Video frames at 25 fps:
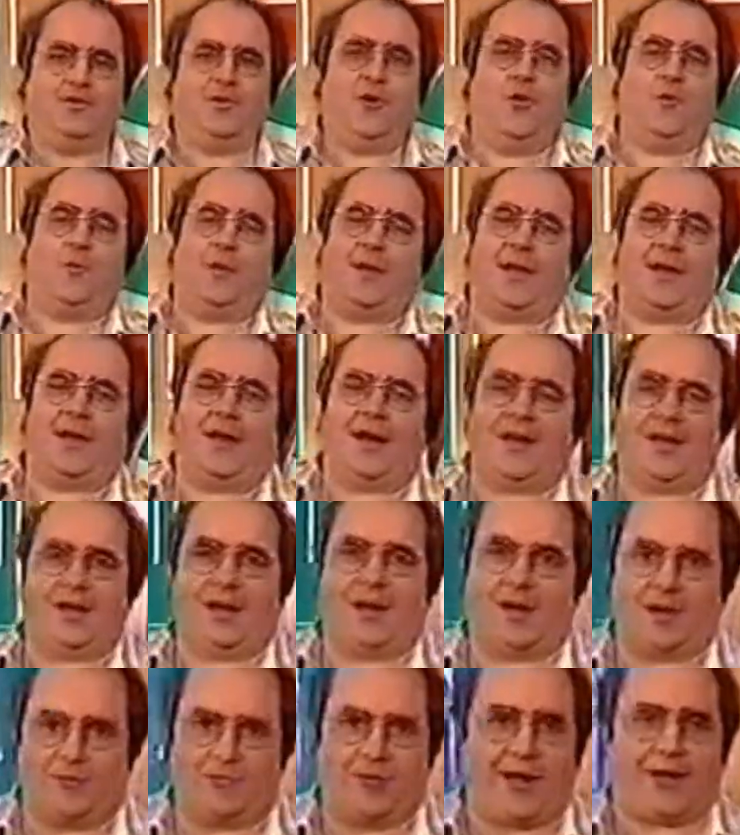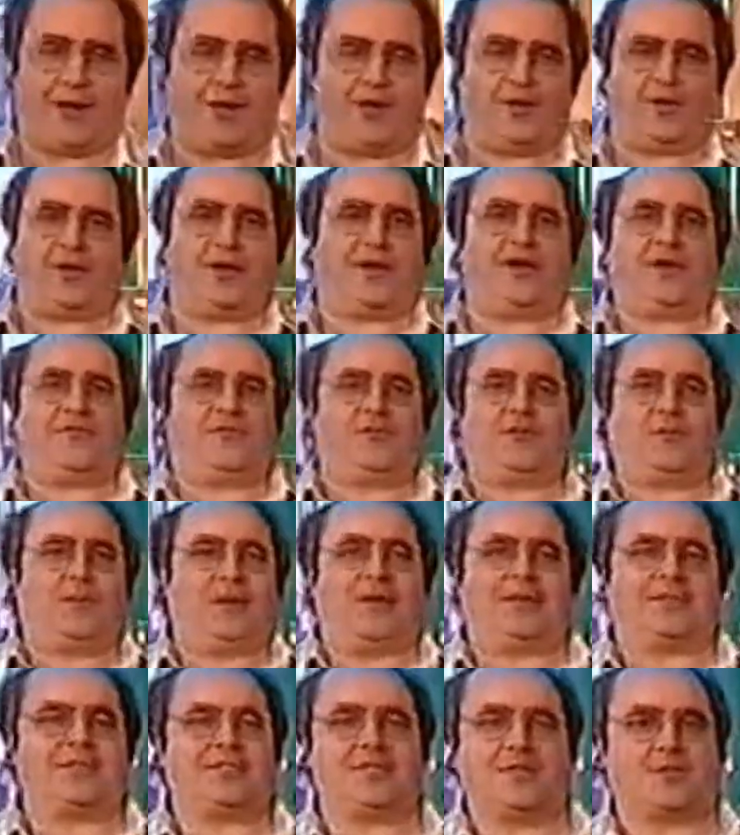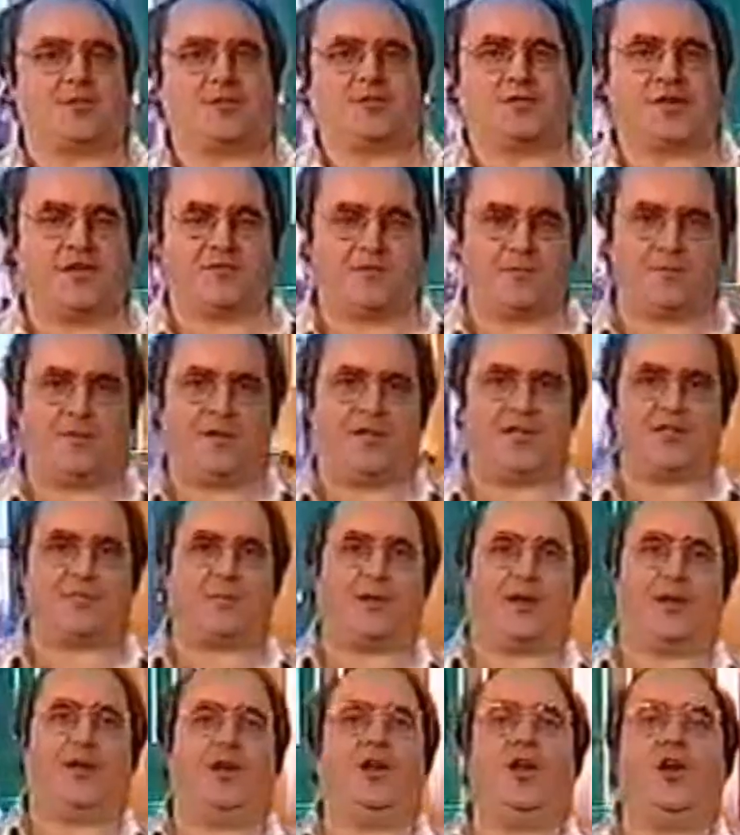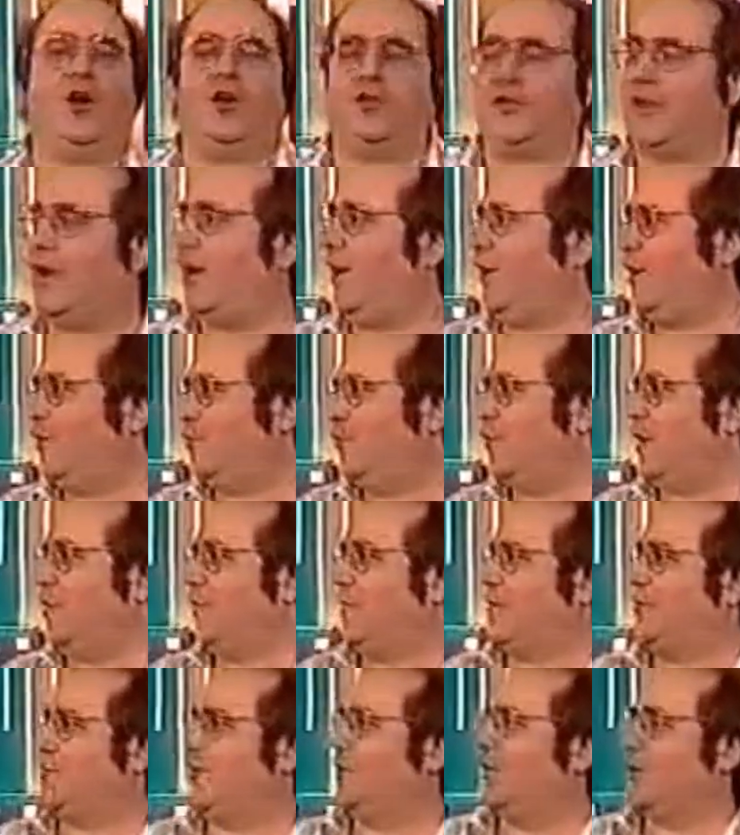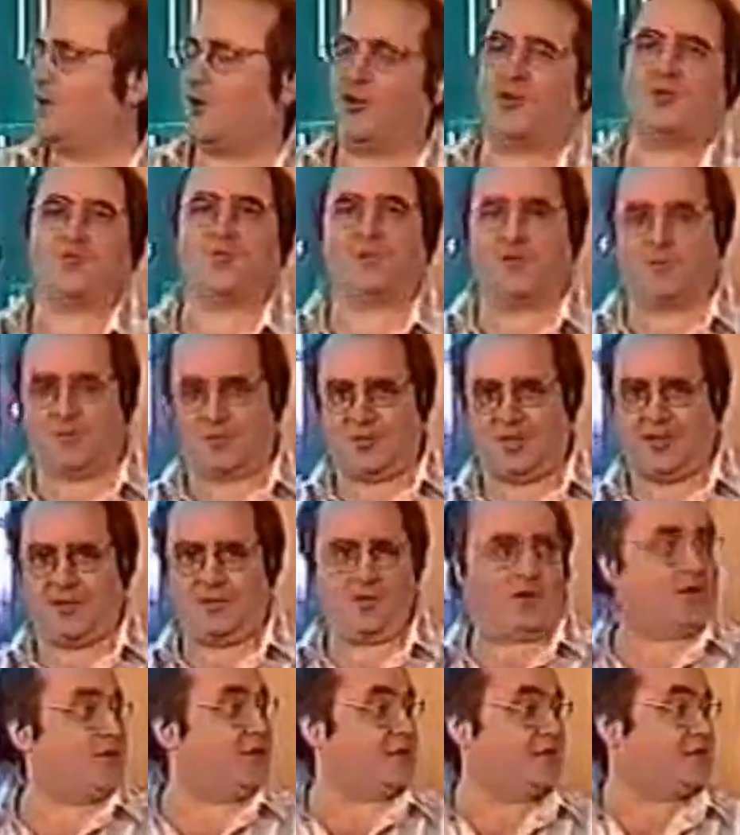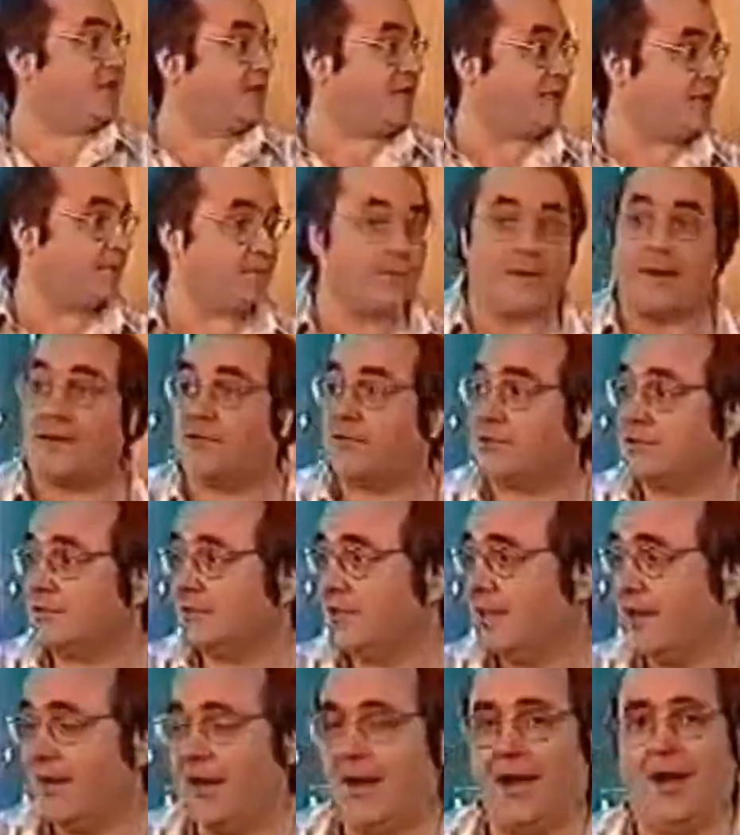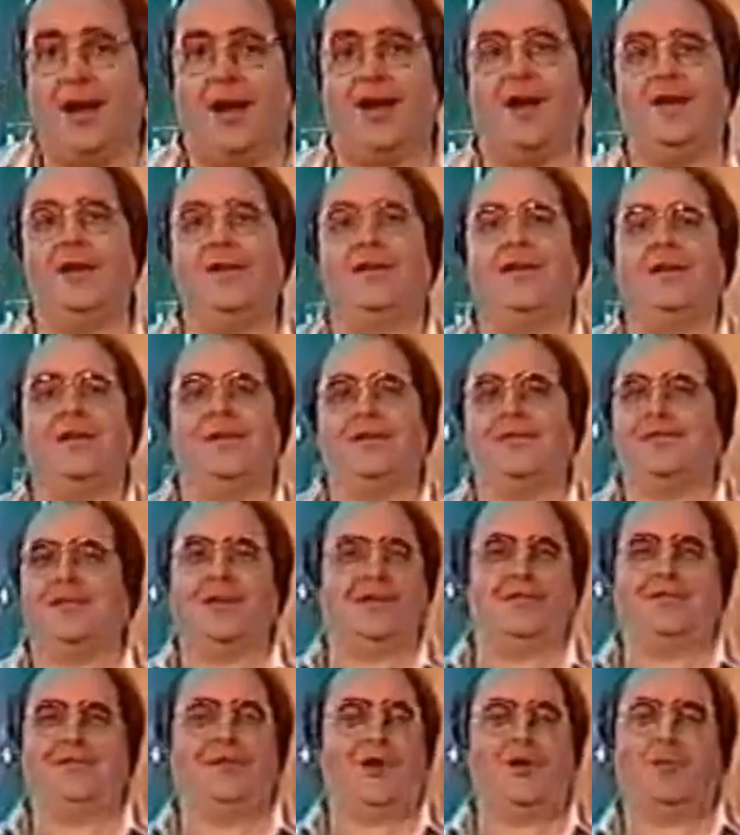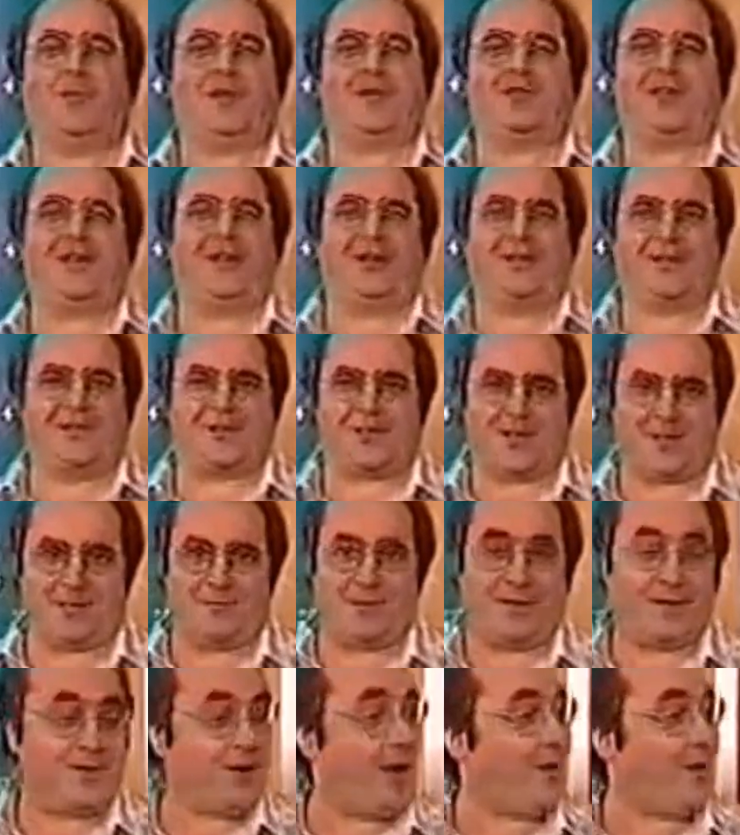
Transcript: Normally, I rattle on here for about 6 or 7 minutes, but I learned the hard way when Donny Osmond was in, not that there's any comparison, that nobody's here to see me.